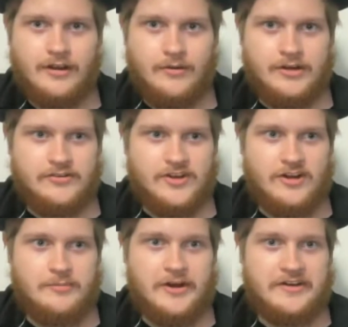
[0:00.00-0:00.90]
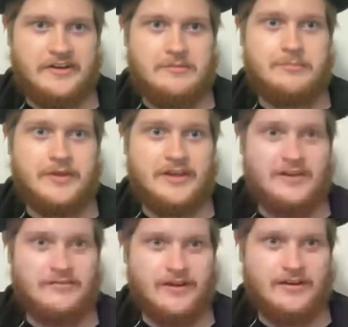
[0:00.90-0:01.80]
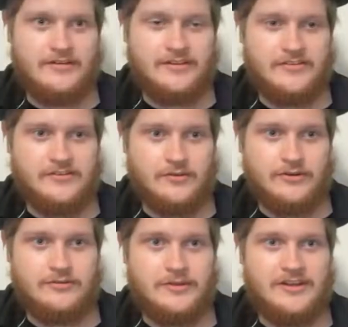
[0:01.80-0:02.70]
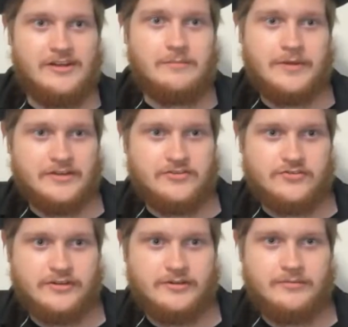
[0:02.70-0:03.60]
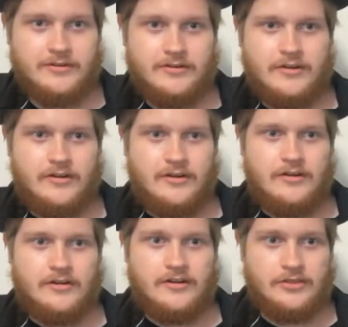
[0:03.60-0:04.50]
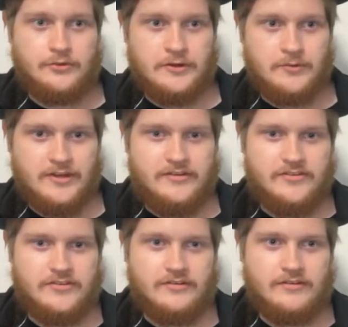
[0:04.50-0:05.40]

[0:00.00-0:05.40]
We're going to talk about a big event. This is going to be a big stream in 3 weeks.